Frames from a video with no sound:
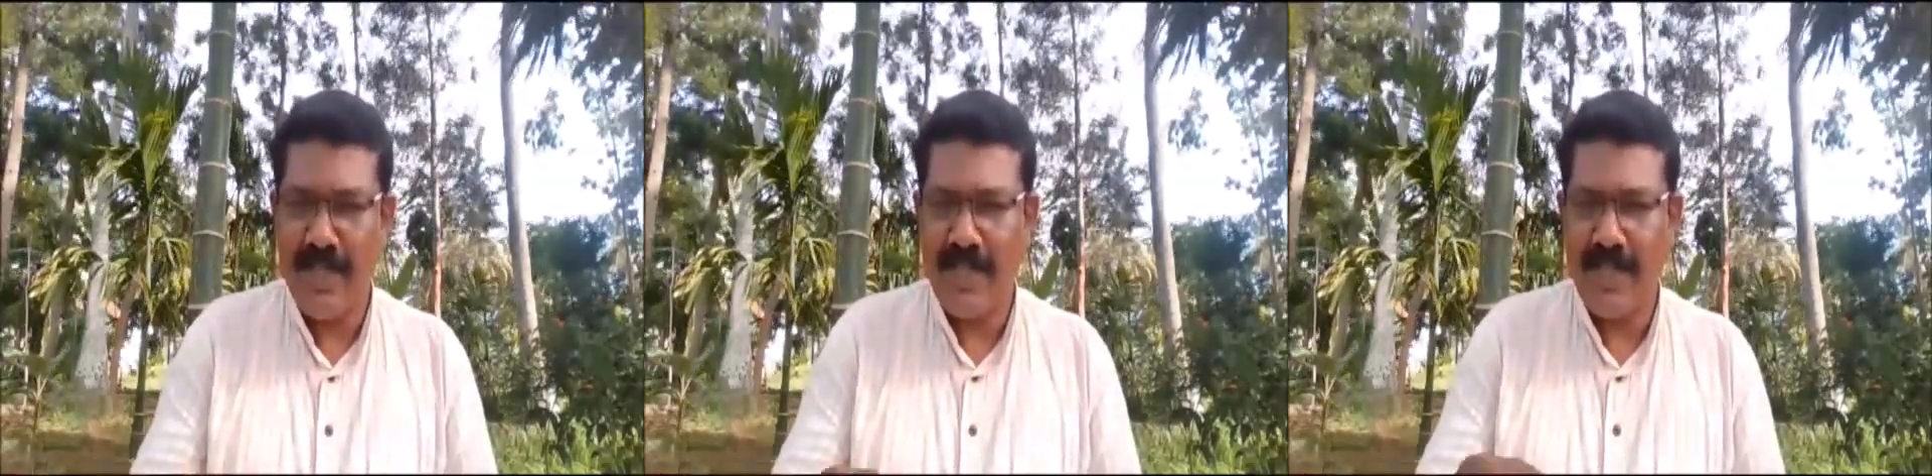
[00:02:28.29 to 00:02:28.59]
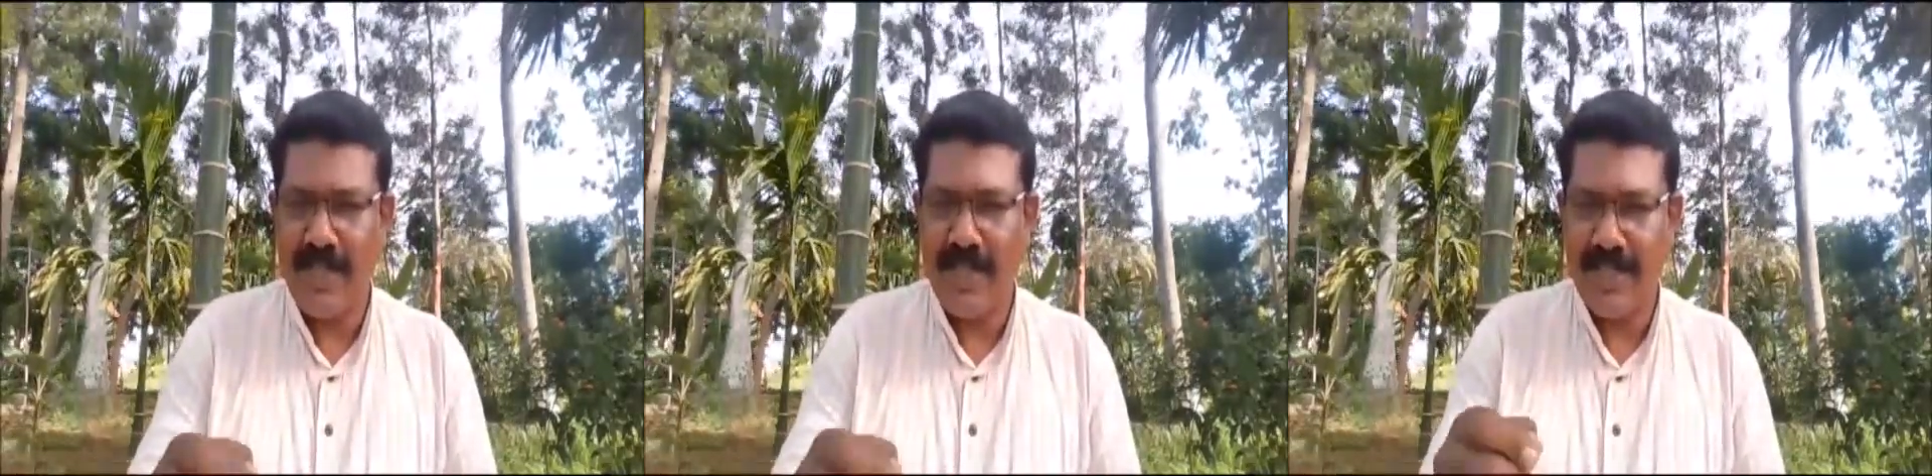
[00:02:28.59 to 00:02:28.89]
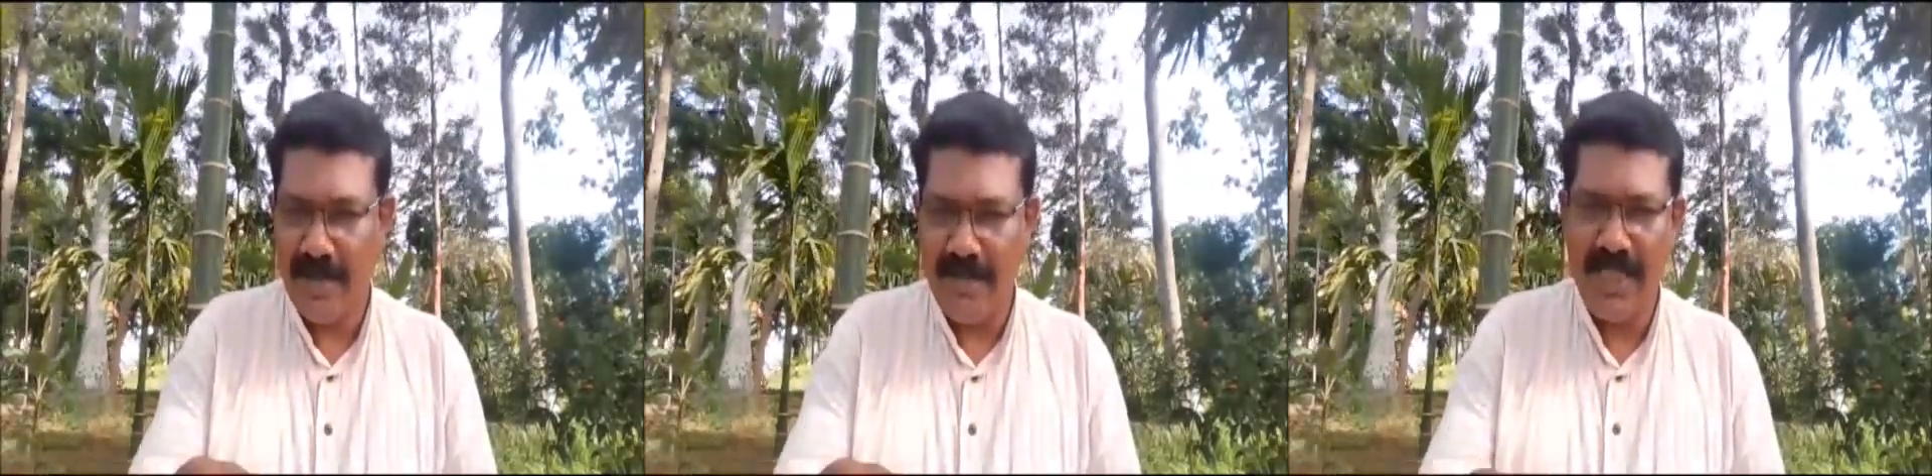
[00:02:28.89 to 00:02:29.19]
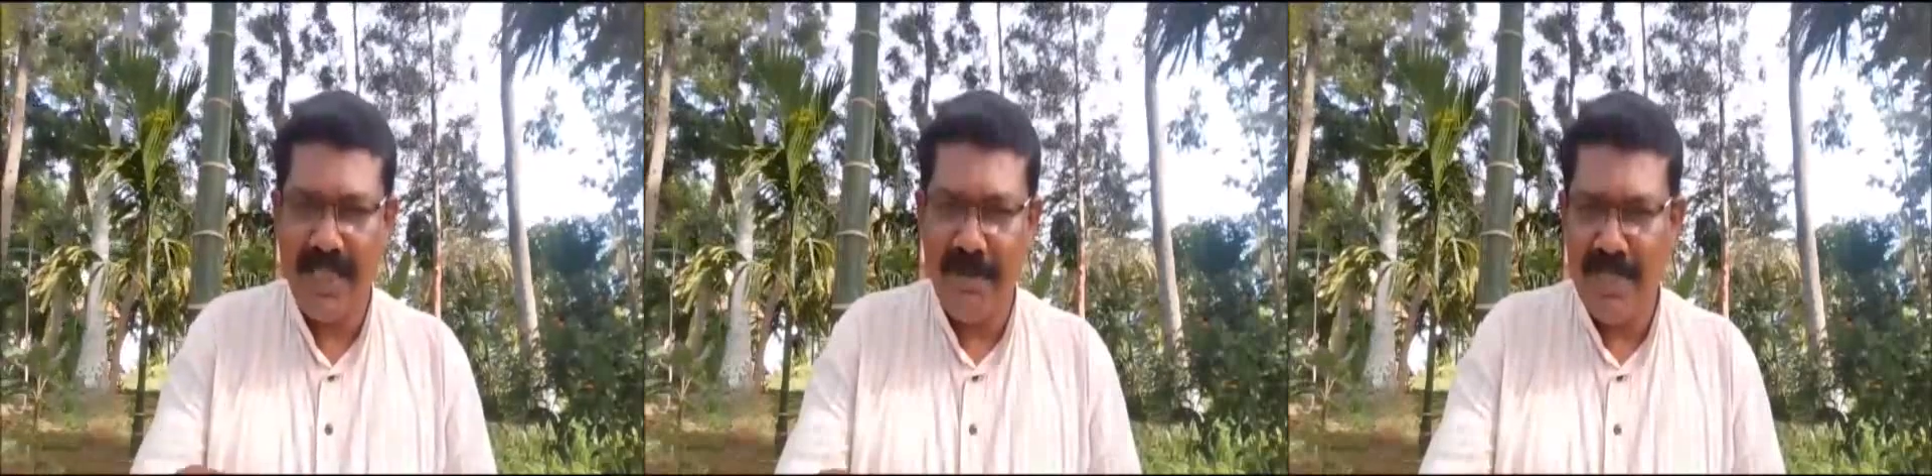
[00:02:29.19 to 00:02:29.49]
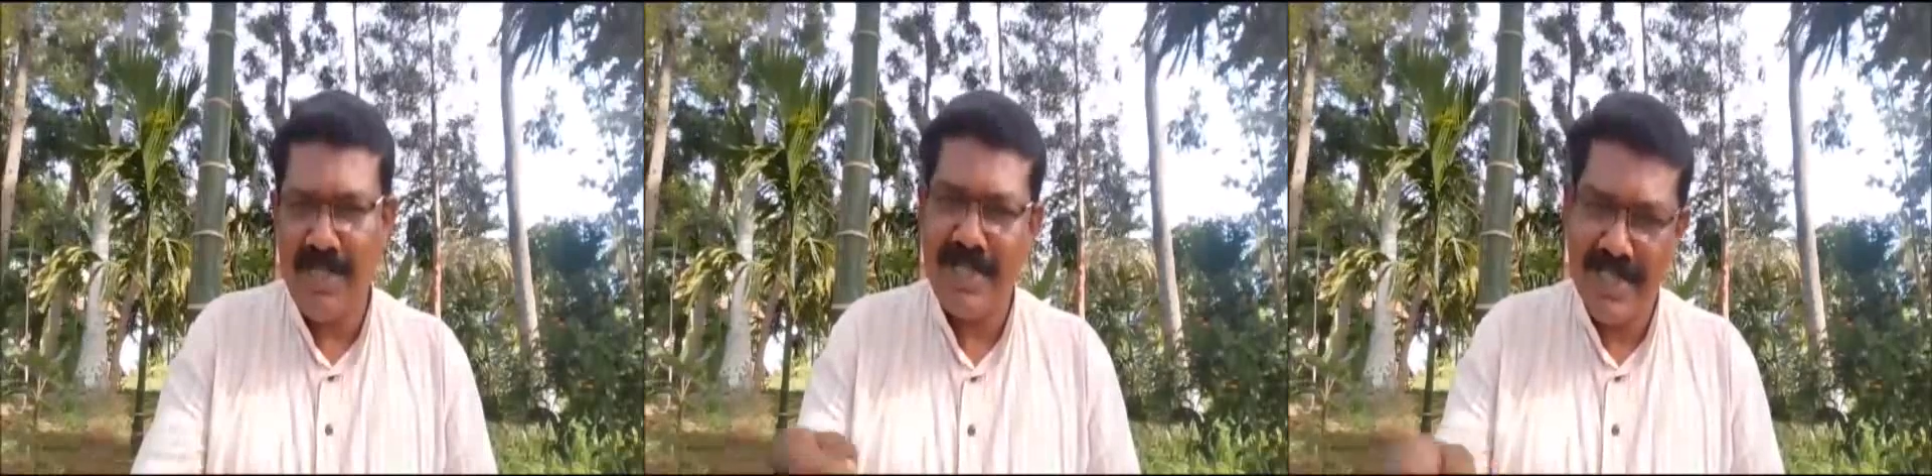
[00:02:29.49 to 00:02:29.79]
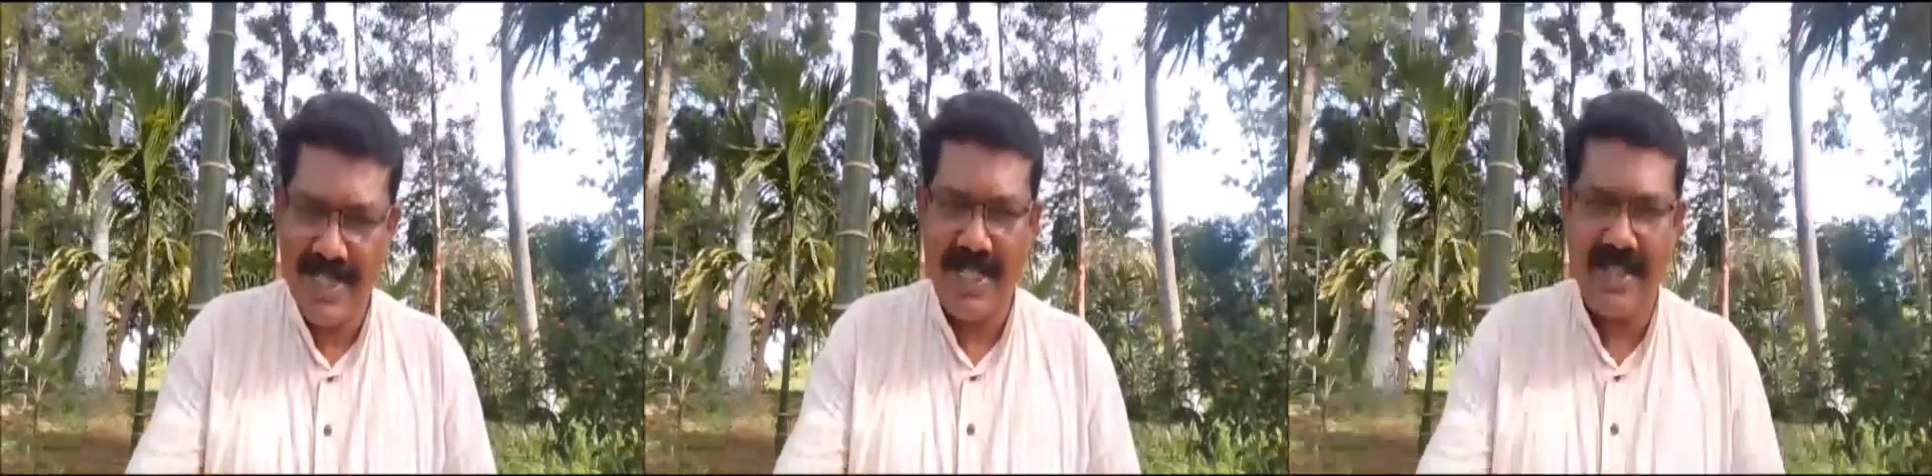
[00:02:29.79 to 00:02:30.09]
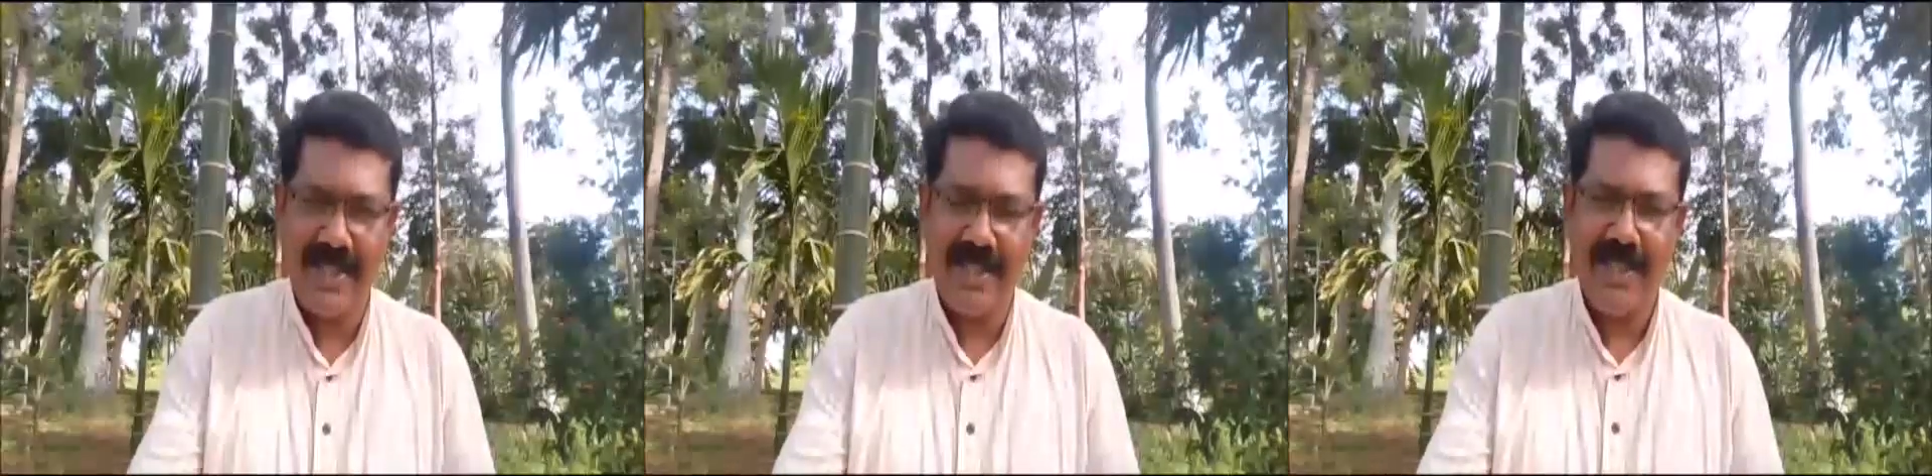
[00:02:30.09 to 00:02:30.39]
mean, kshamate means
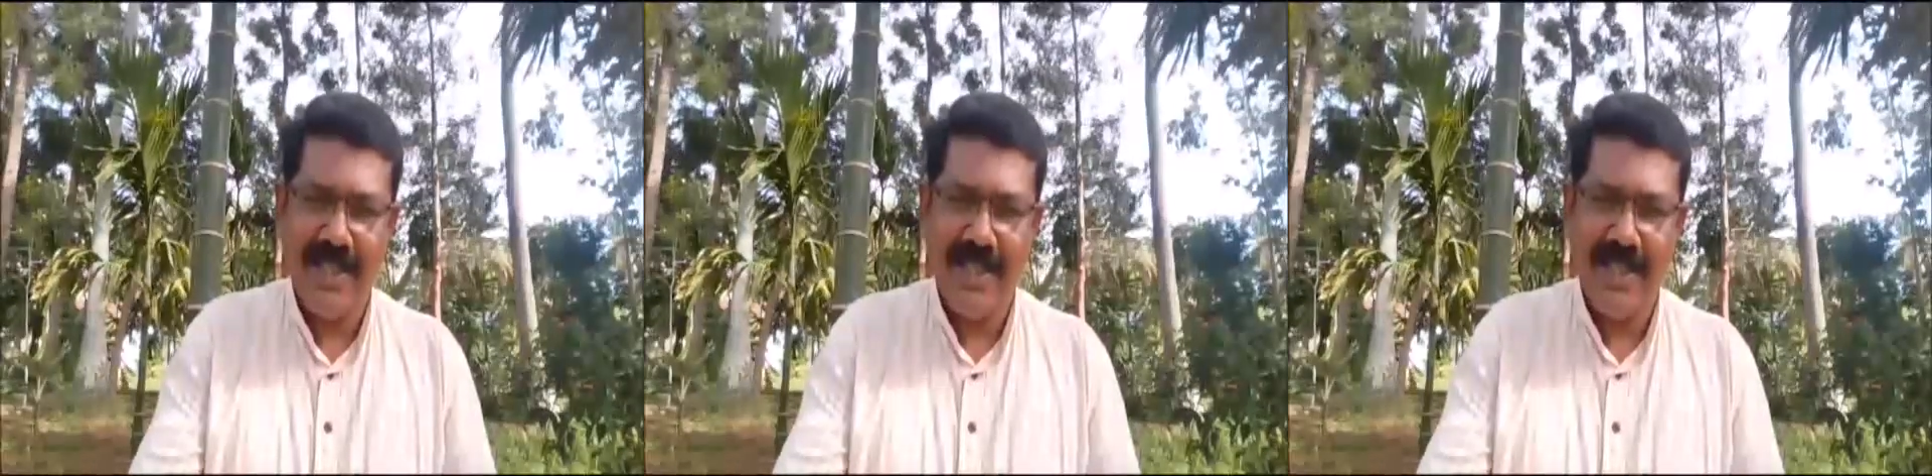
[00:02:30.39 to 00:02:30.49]
strength.